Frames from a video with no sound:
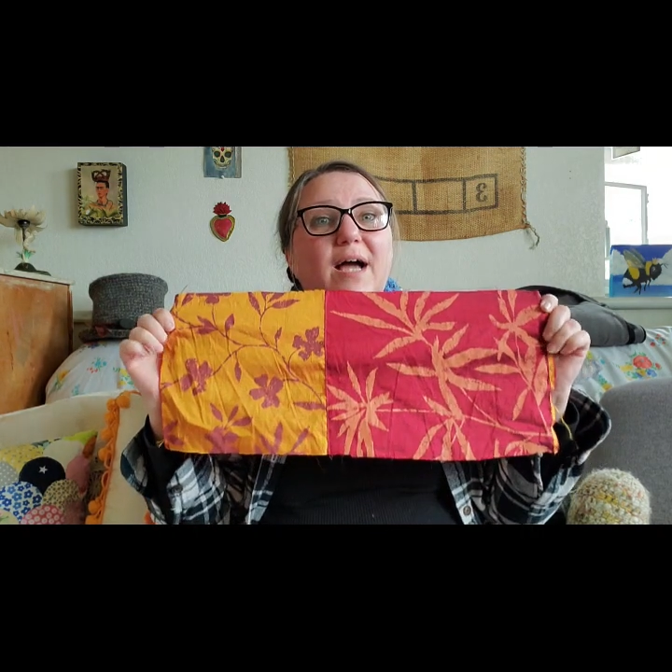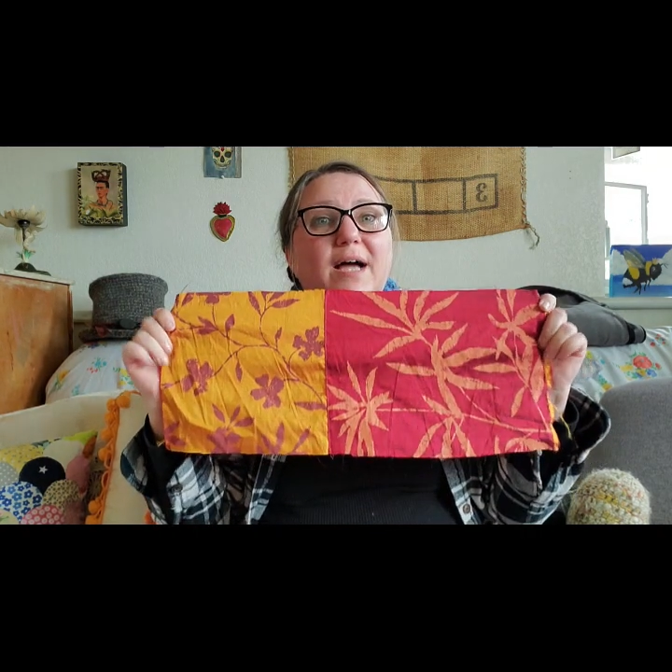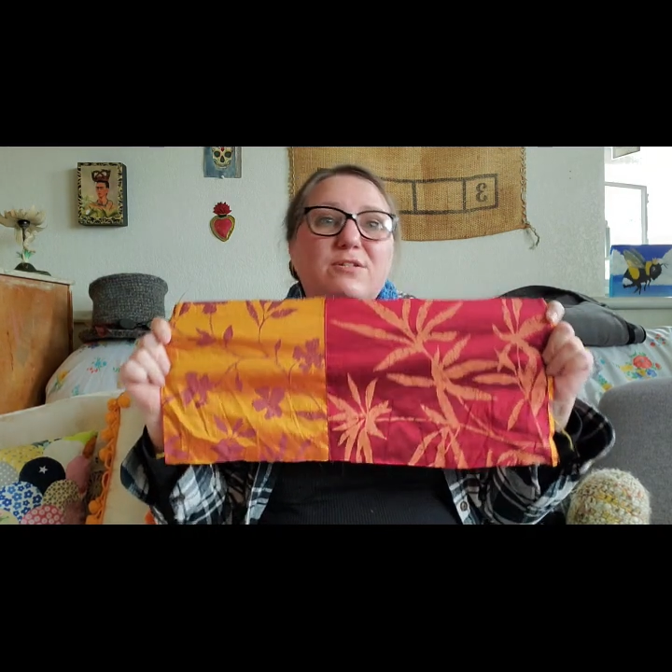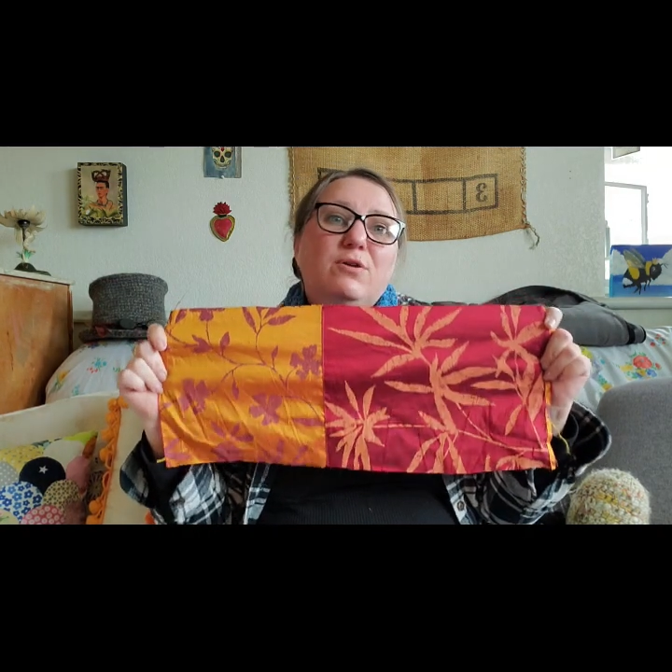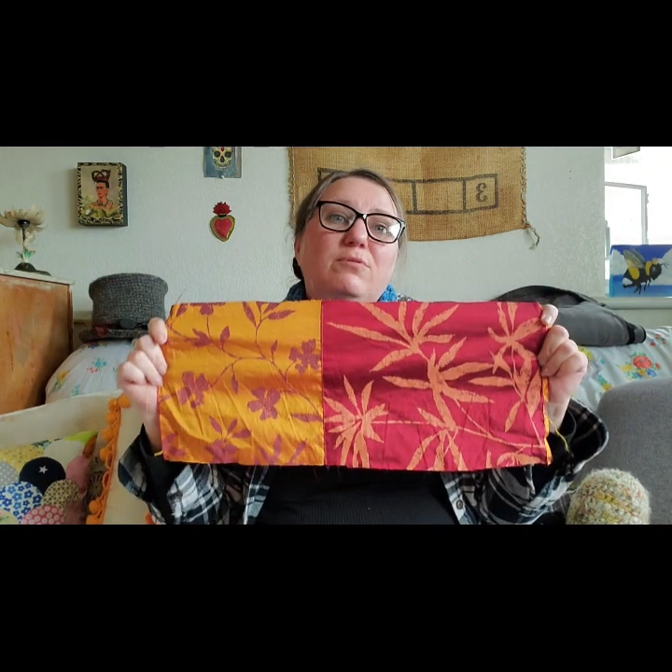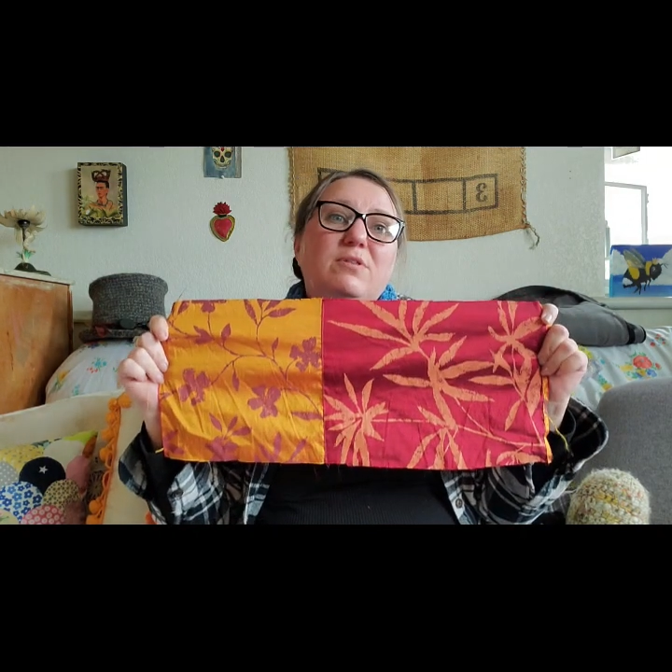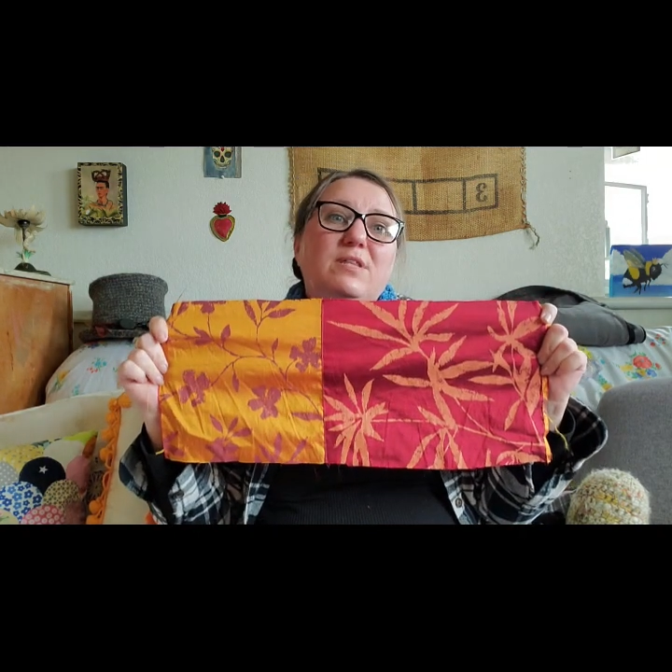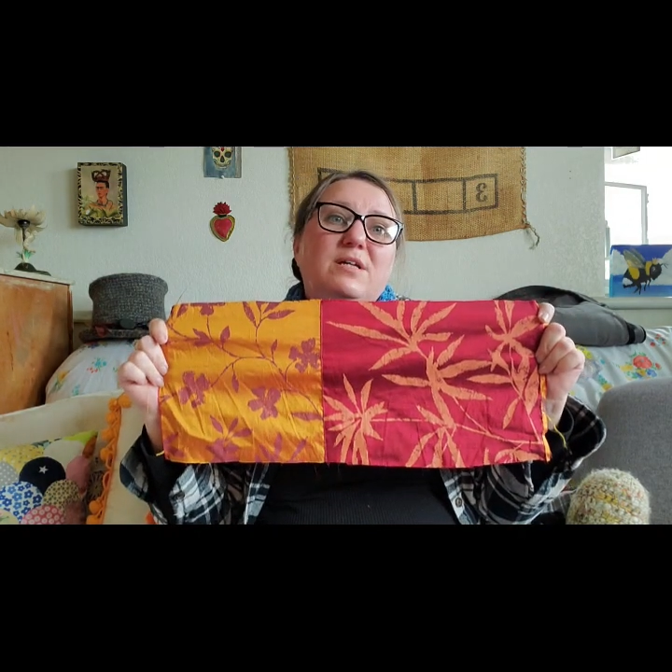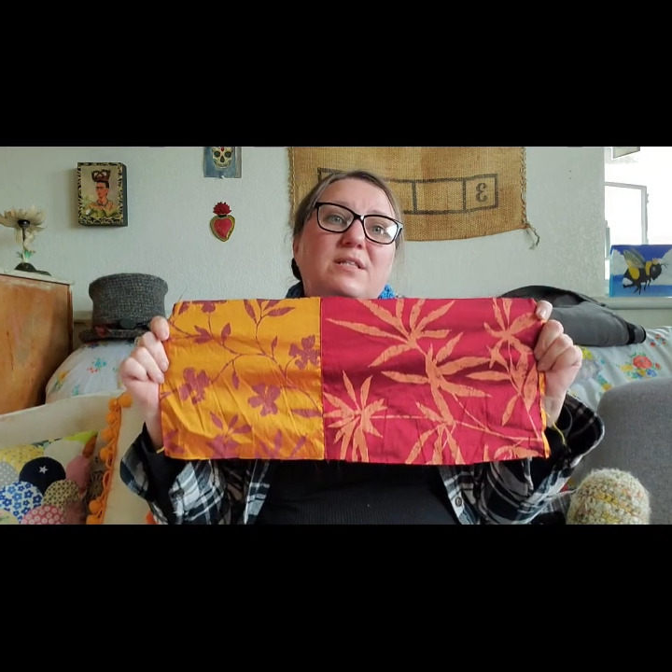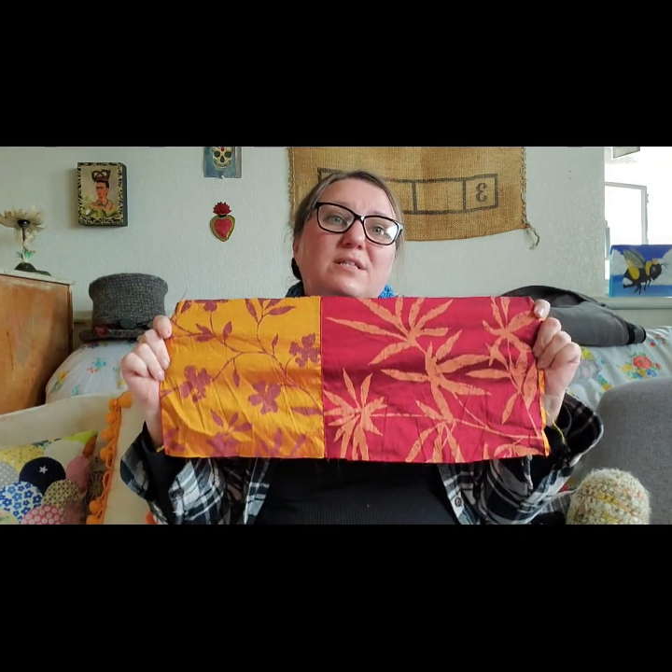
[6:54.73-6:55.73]
I don't
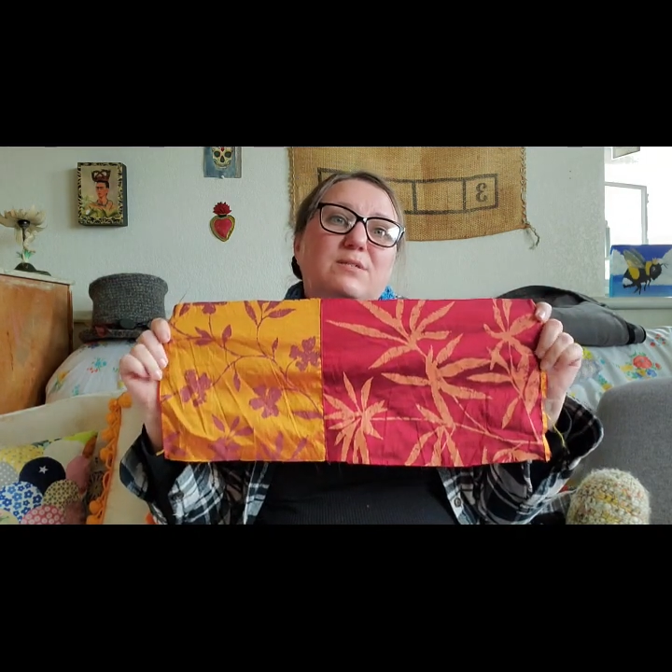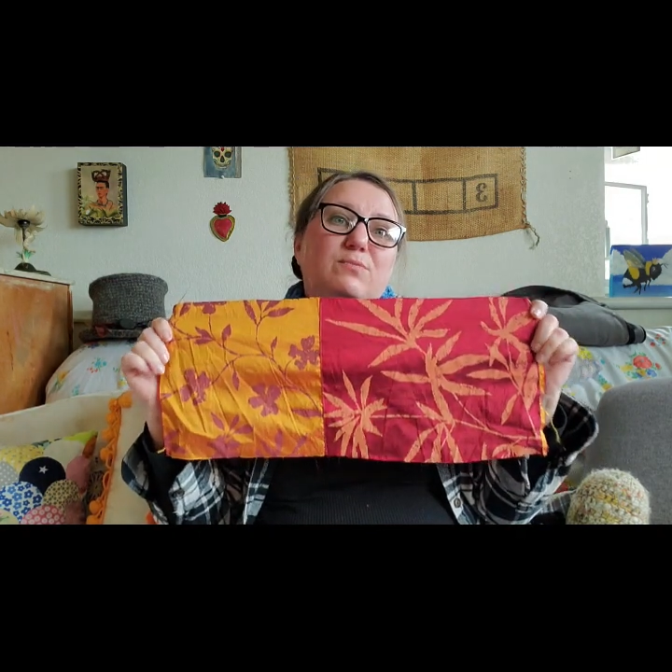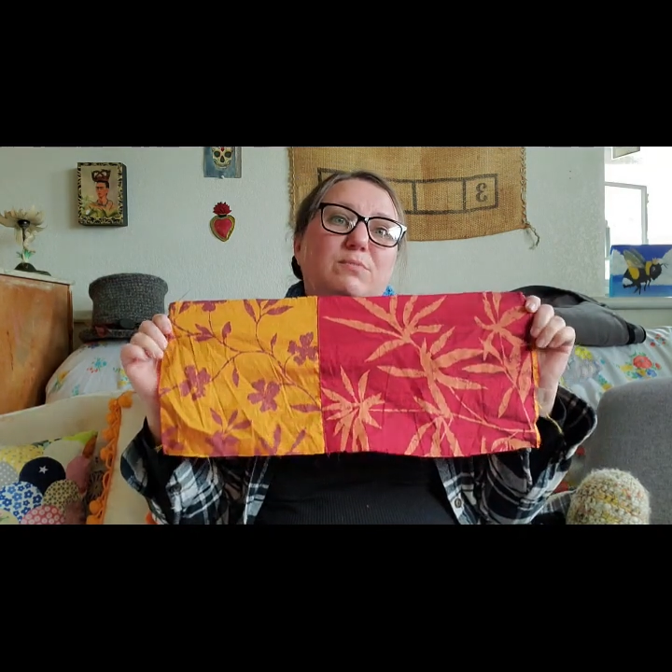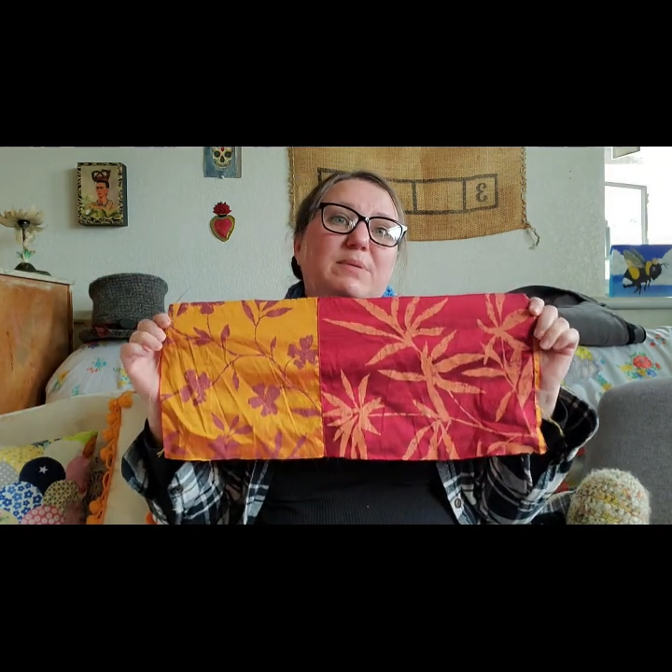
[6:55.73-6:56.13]
think this would